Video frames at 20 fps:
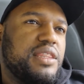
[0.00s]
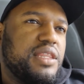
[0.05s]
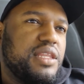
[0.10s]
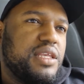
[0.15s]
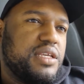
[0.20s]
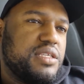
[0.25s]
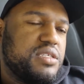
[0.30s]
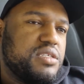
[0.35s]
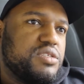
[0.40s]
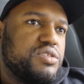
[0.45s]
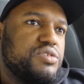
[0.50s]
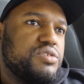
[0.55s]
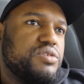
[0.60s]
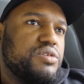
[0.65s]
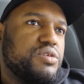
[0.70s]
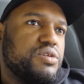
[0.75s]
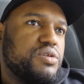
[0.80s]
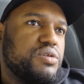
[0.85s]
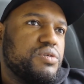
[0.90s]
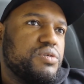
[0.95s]
listen to
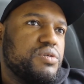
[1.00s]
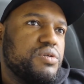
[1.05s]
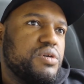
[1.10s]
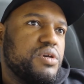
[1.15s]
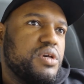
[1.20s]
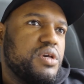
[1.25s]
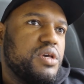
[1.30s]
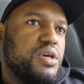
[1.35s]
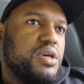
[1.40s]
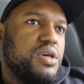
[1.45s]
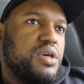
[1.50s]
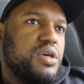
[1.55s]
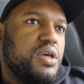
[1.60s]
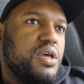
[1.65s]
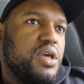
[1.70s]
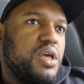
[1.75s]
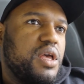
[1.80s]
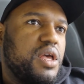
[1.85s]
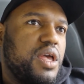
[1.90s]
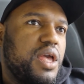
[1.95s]
you,
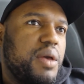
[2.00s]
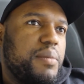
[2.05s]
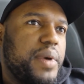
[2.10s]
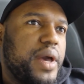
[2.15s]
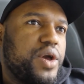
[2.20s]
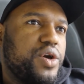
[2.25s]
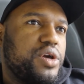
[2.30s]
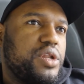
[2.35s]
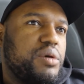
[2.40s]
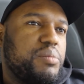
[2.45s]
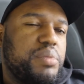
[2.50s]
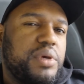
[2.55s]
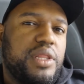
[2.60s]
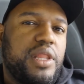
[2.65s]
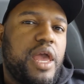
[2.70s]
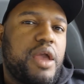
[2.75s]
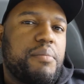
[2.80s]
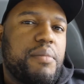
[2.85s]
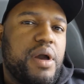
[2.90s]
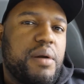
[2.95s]
am I going to be
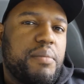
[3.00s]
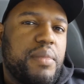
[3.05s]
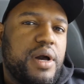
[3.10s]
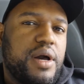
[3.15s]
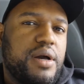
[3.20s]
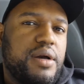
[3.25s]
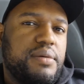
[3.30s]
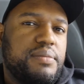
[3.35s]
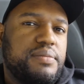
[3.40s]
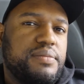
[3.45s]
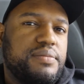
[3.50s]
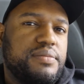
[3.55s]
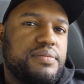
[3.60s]
like my mom?